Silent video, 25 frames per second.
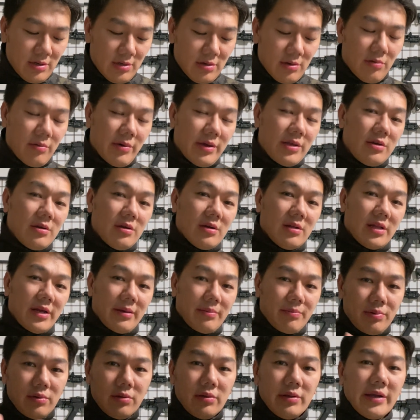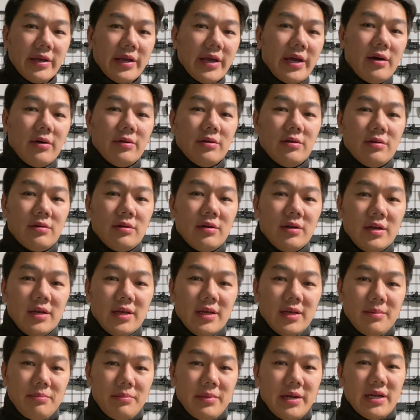when you're like pulling out your
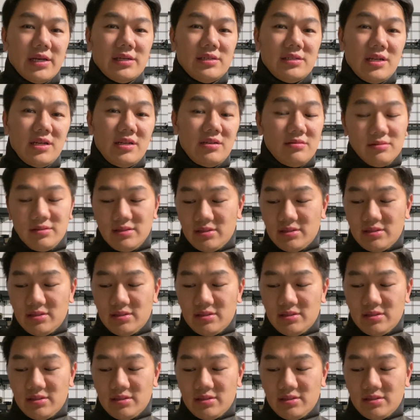magazine,